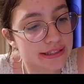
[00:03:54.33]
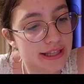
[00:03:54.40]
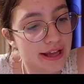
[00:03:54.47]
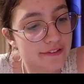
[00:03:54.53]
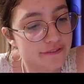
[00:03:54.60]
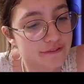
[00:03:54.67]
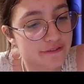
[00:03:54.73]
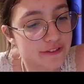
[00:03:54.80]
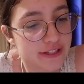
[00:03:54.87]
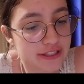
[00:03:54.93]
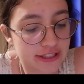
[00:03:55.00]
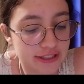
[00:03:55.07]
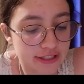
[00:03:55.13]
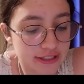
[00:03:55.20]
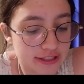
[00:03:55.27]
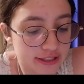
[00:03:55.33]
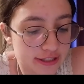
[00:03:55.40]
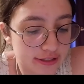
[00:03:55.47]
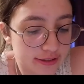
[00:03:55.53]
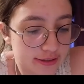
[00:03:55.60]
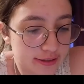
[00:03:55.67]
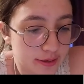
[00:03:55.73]
That finished
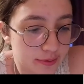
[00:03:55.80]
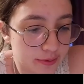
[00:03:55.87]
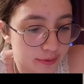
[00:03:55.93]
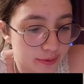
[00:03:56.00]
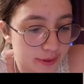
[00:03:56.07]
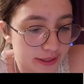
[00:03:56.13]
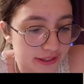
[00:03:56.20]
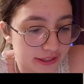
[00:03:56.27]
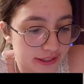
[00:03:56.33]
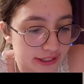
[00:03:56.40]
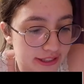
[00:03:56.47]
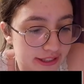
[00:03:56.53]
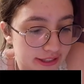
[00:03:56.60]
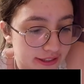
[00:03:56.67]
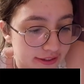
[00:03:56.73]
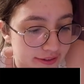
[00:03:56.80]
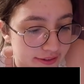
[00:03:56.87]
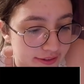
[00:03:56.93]
so quickly.